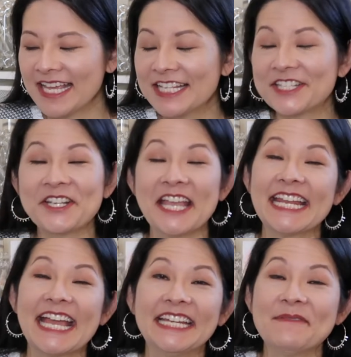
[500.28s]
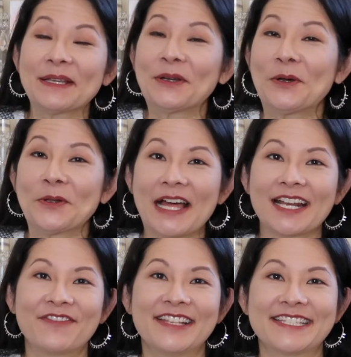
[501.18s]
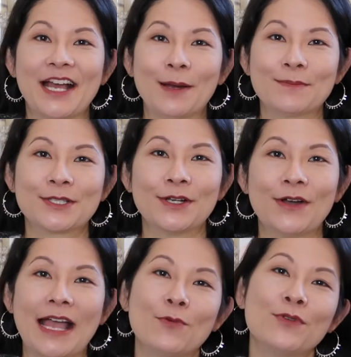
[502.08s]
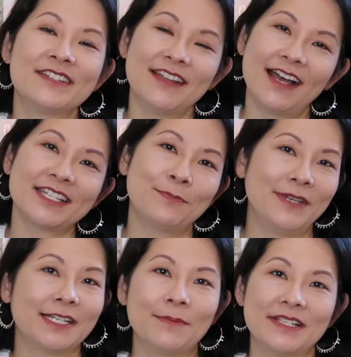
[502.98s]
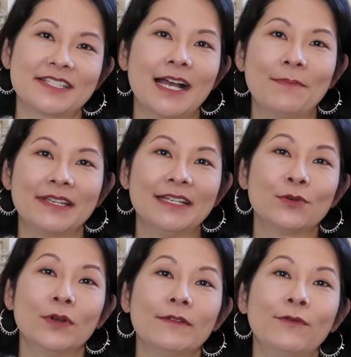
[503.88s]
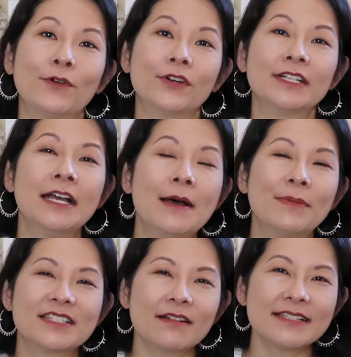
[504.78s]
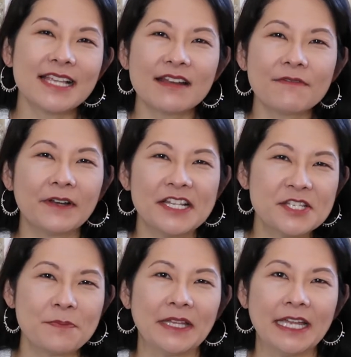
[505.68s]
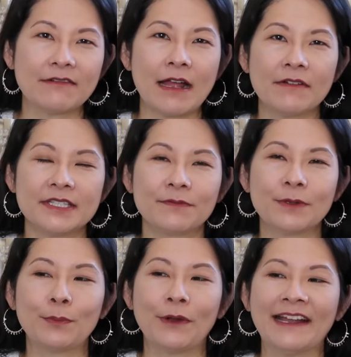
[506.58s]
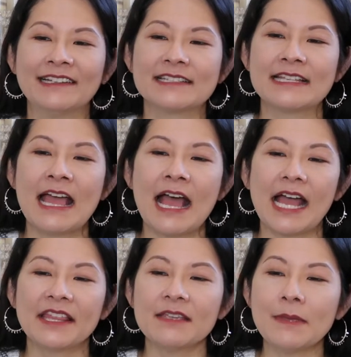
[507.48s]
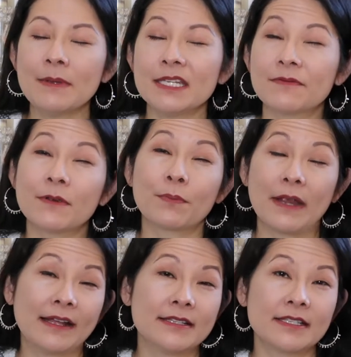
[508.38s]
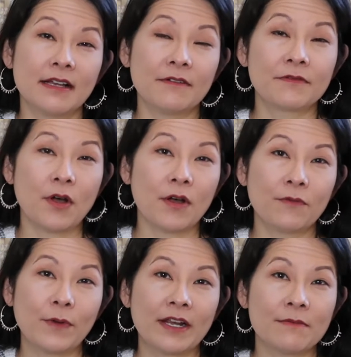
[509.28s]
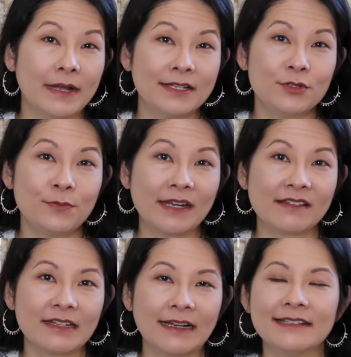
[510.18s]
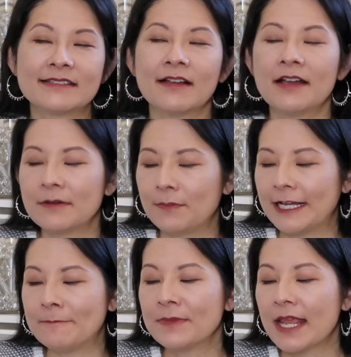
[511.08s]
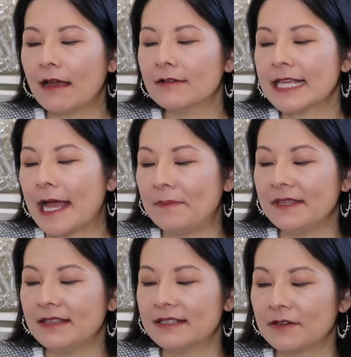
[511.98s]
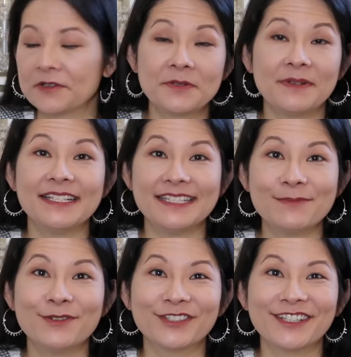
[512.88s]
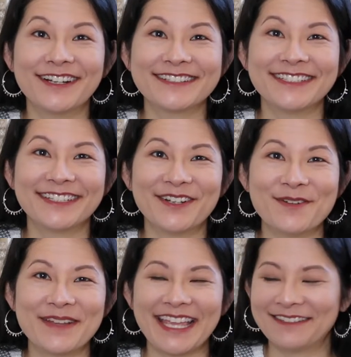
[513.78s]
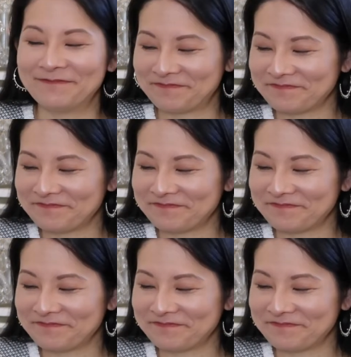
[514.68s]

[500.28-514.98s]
So again, I didn't make a whole lot of this top, so I would not pick up this top again going forward. But it's always kind of fun to play around with different brands. I think maybe different brands of golf wear might do better than Izod, but I was happy that this ultimately did move along to a good home again.